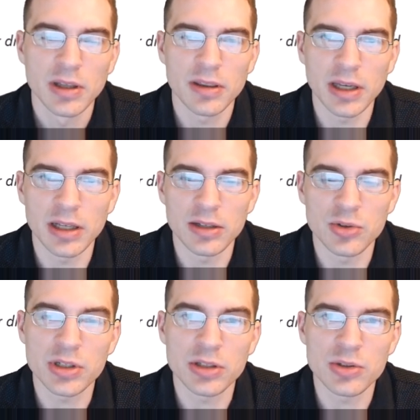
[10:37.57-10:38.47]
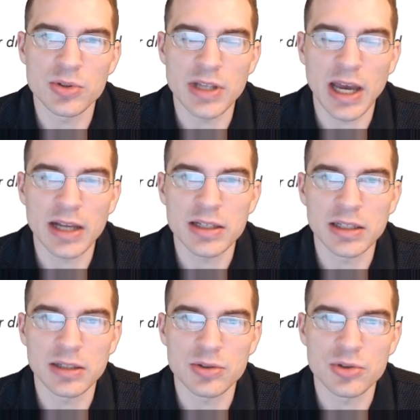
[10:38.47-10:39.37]
then you could use that to
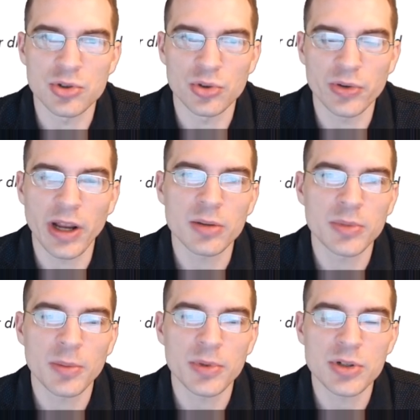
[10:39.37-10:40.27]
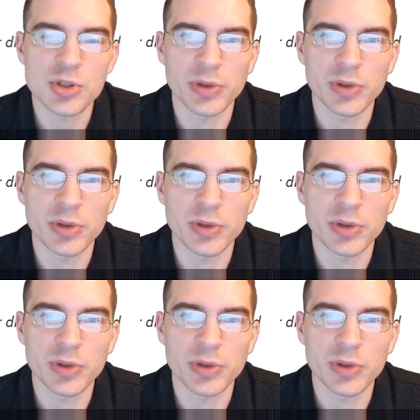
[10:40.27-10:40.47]
get true random numbers.